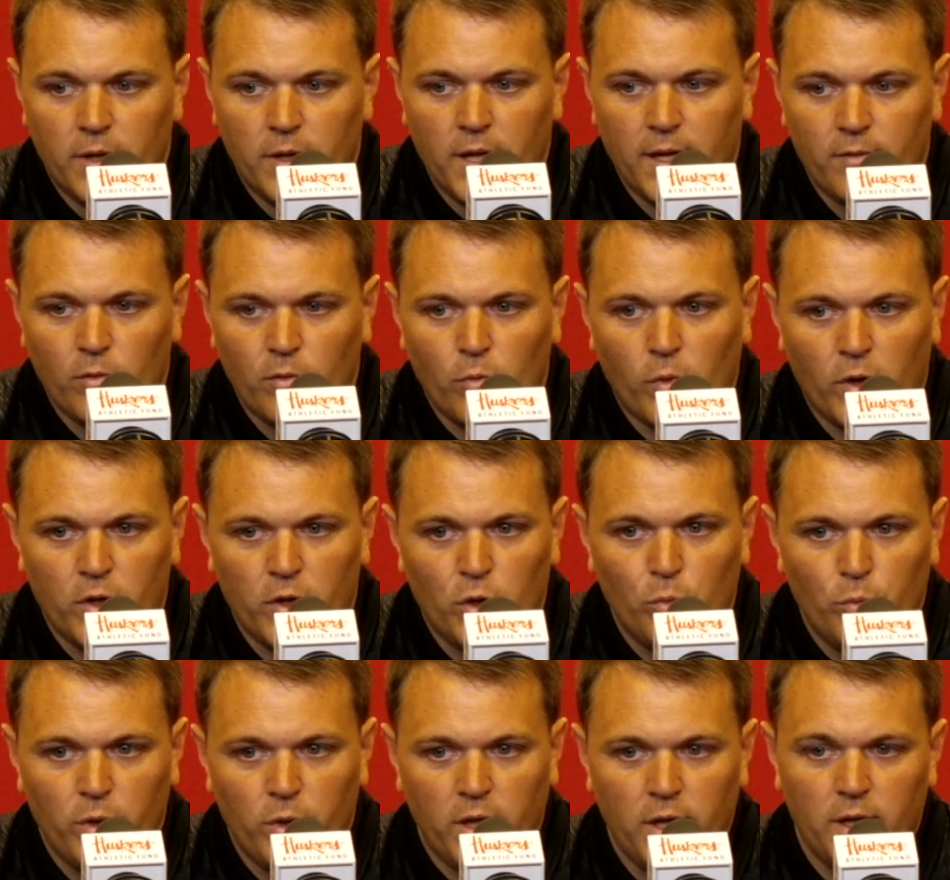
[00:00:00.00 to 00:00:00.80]
everywhere
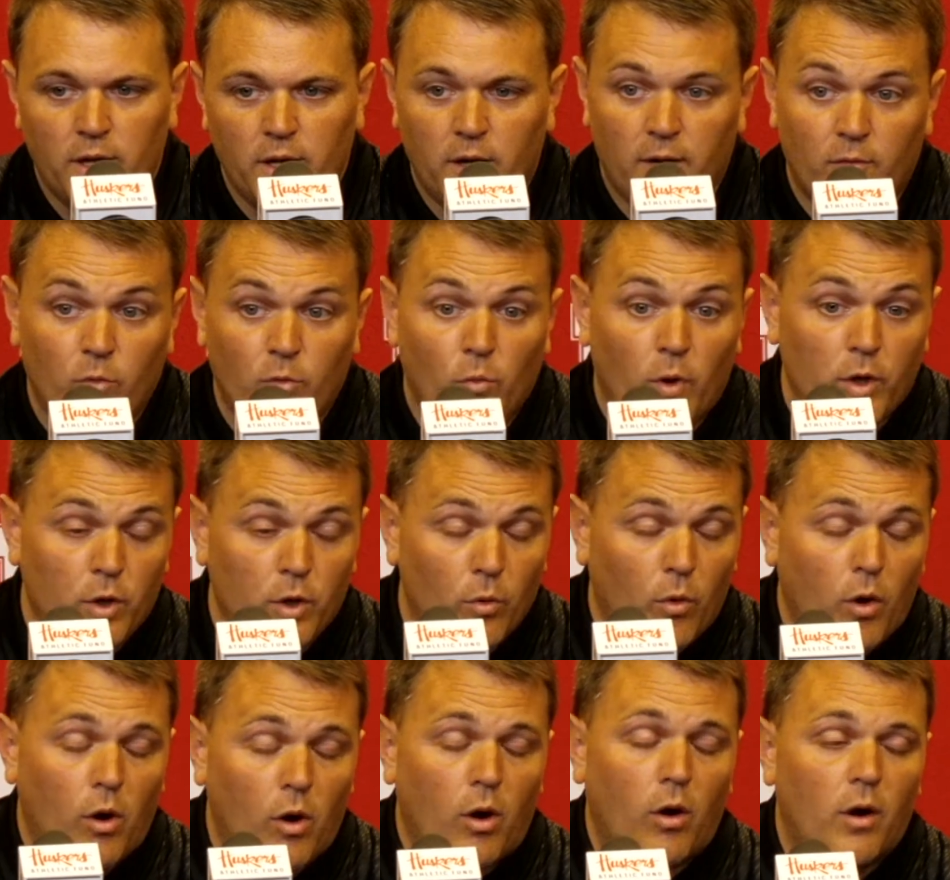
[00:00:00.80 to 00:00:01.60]

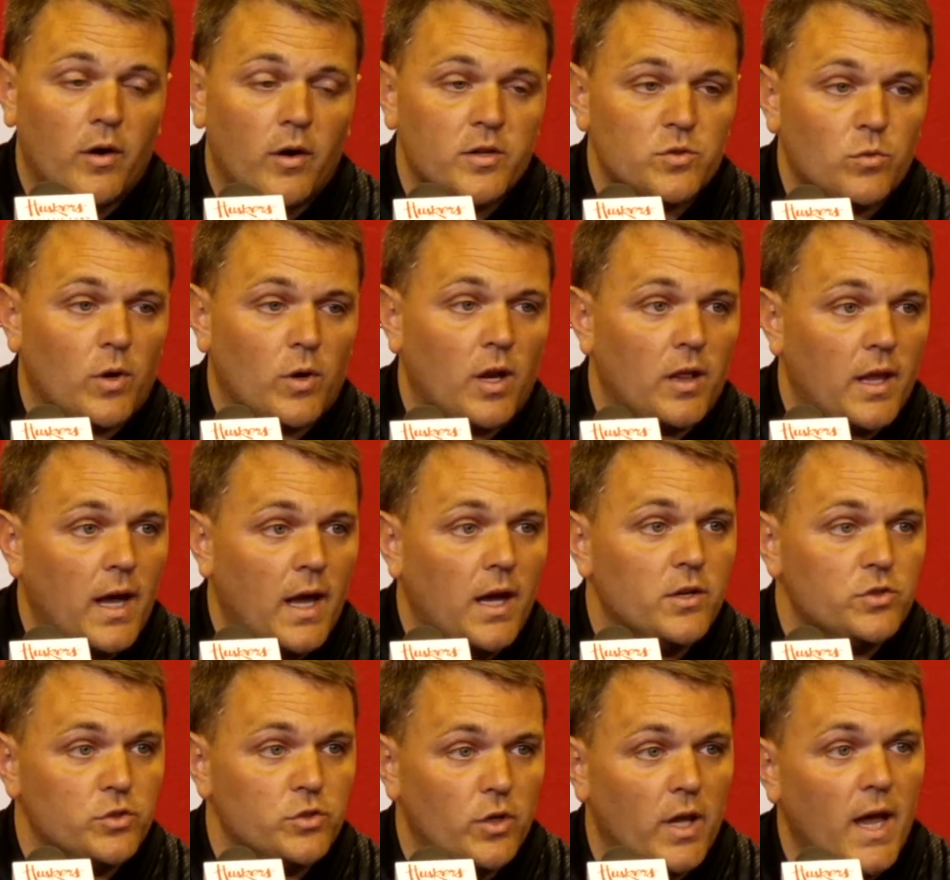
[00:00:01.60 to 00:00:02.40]
you are is what
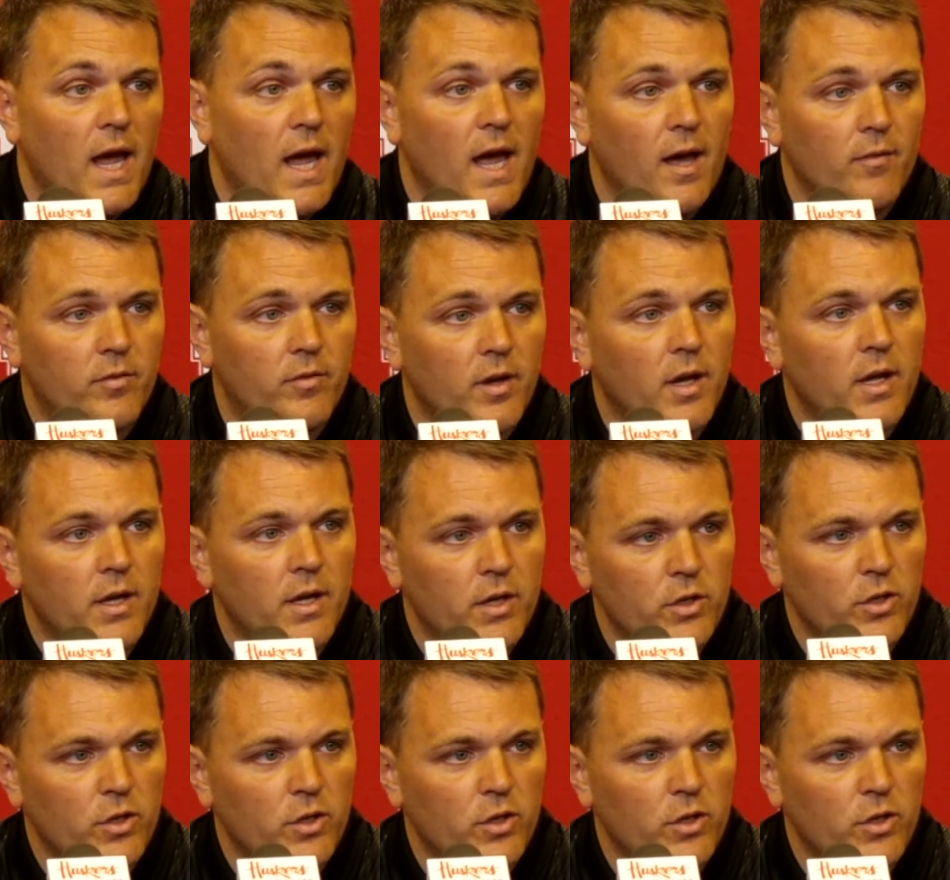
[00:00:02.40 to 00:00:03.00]
allows you to have